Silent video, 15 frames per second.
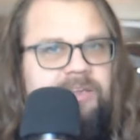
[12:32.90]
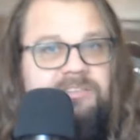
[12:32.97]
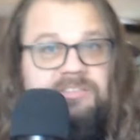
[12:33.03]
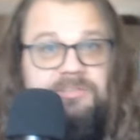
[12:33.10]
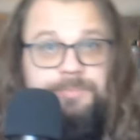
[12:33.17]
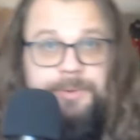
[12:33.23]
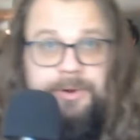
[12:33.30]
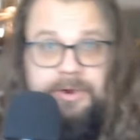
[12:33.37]

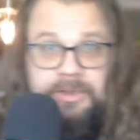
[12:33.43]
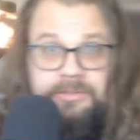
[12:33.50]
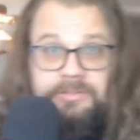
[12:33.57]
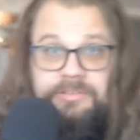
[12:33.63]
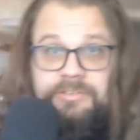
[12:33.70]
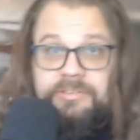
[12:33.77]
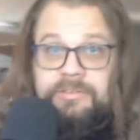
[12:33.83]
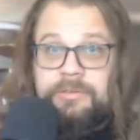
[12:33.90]

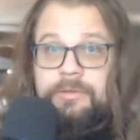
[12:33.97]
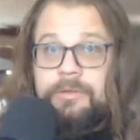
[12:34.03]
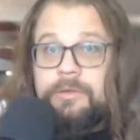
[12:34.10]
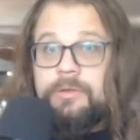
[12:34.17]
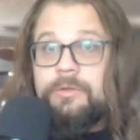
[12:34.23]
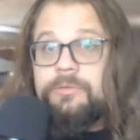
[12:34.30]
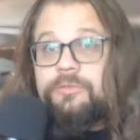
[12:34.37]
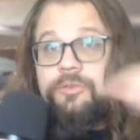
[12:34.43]
spirits
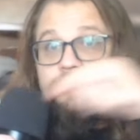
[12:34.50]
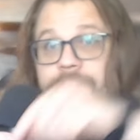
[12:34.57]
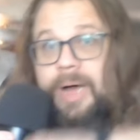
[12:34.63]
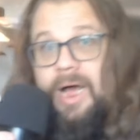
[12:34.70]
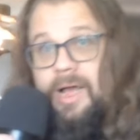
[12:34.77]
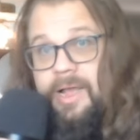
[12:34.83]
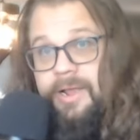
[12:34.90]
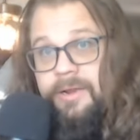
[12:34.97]
to
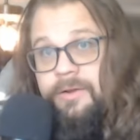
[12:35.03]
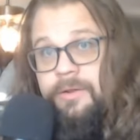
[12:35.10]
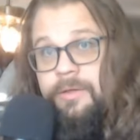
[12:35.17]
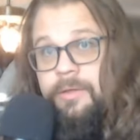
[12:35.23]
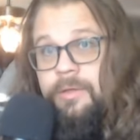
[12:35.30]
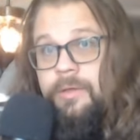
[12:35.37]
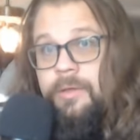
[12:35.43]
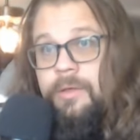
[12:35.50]
bind,
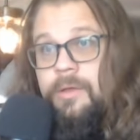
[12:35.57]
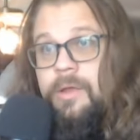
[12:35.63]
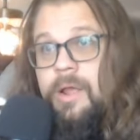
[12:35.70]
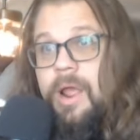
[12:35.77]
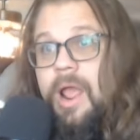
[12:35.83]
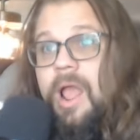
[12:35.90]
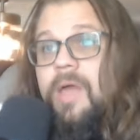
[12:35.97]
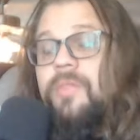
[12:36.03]

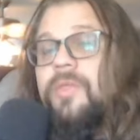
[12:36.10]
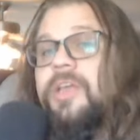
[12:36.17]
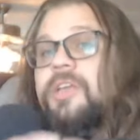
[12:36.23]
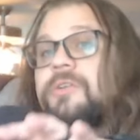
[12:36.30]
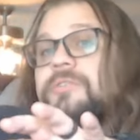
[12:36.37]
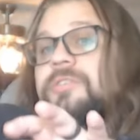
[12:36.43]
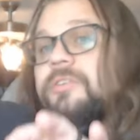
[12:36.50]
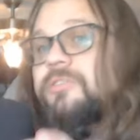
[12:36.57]
and they
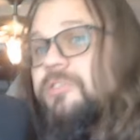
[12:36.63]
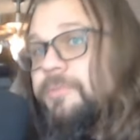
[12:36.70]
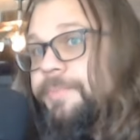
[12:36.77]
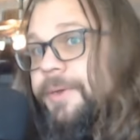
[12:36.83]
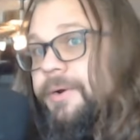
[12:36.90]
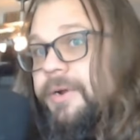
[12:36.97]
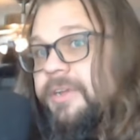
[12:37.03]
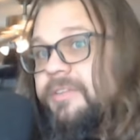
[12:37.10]
use those
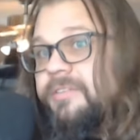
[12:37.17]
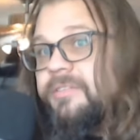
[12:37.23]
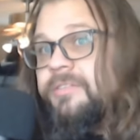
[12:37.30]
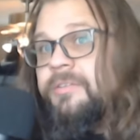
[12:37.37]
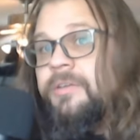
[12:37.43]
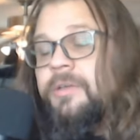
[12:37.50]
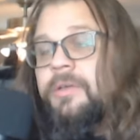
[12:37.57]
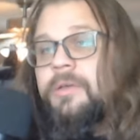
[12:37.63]
spirits
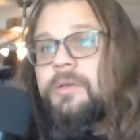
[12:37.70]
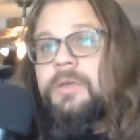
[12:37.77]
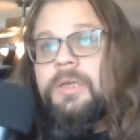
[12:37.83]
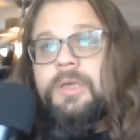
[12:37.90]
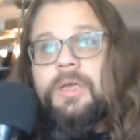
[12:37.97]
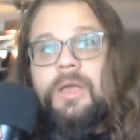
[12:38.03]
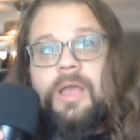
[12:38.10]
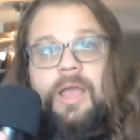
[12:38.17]

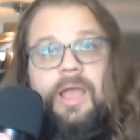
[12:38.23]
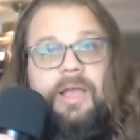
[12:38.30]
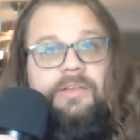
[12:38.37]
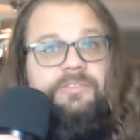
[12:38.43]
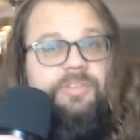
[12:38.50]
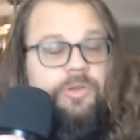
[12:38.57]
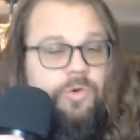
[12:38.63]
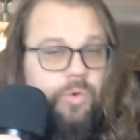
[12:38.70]
as
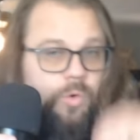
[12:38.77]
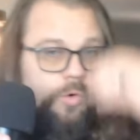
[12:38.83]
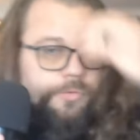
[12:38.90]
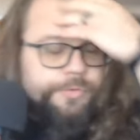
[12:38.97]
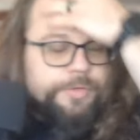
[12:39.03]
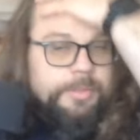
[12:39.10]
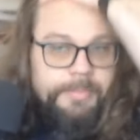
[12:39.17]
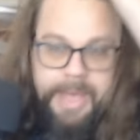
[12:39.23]
the core
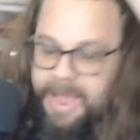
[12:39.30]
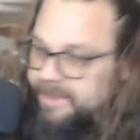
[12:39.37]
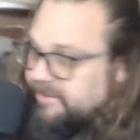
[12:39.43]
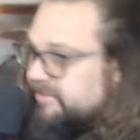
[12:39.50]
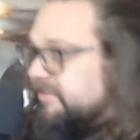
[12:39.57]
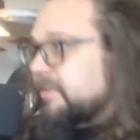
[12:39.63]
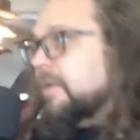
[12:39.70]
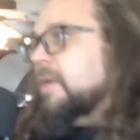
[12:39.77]
for the
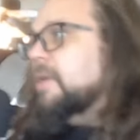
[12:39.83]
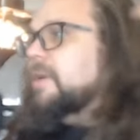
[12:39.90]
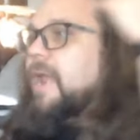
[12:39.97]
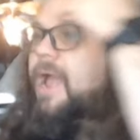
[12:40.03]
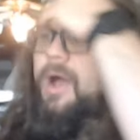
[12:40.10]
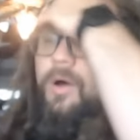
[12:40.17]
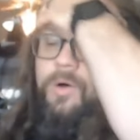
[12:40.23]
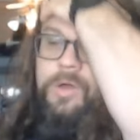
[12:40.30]
mechs.
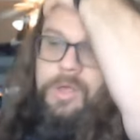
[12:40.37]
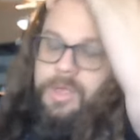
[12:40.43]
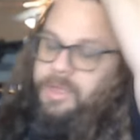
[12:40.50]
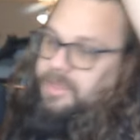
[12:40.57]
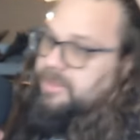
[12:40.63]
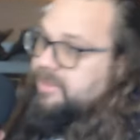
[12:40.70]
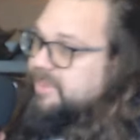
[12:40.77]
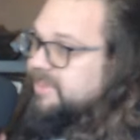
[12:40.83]
Now,
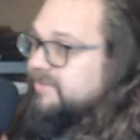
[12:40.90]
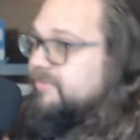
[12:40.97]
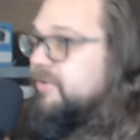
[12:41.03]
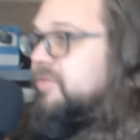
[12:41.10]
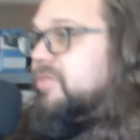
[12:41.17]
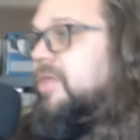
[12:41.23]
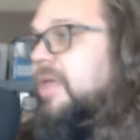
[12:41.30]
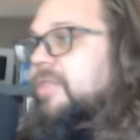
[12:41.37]

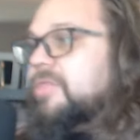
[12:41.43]
given that